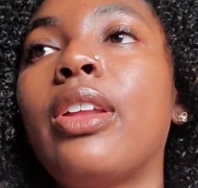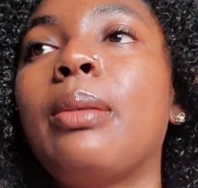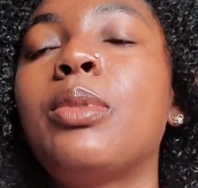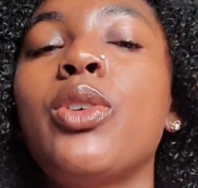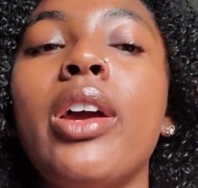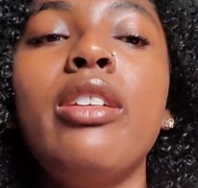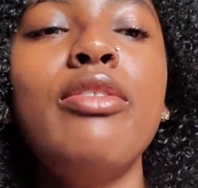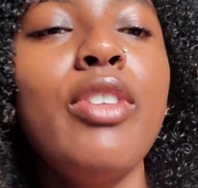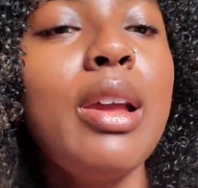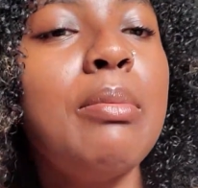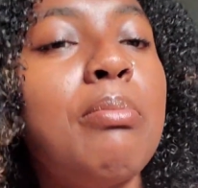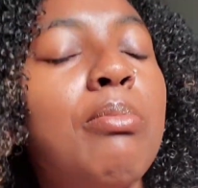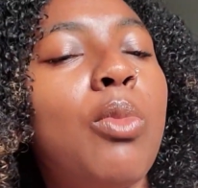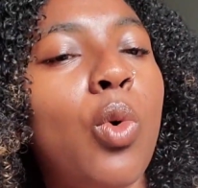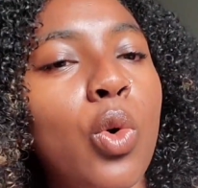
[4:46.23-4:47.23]
And I'm trying to find
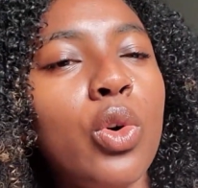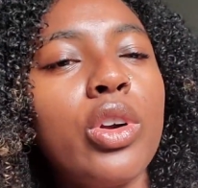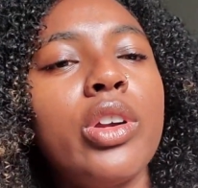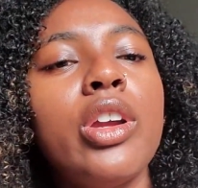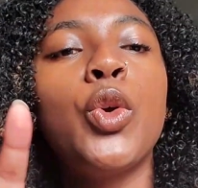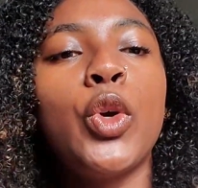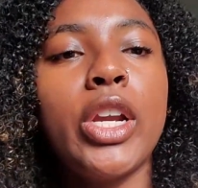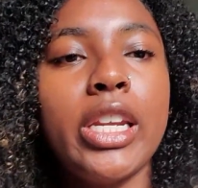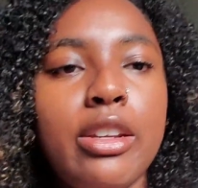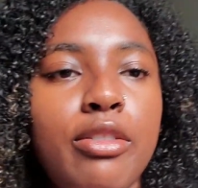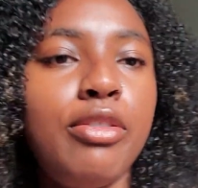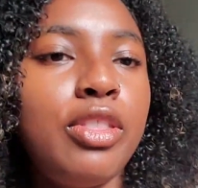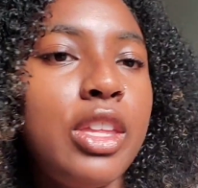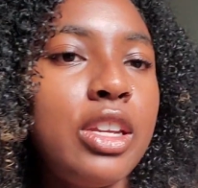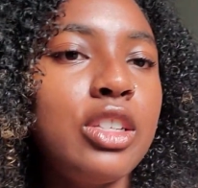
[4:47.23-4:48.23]
more creative
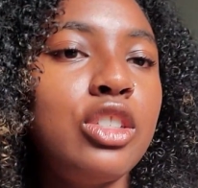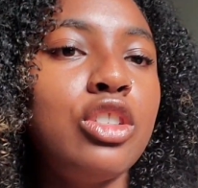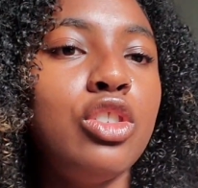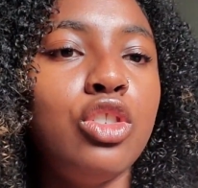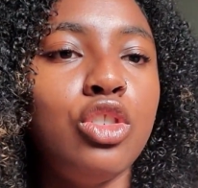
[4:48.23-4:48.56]
things to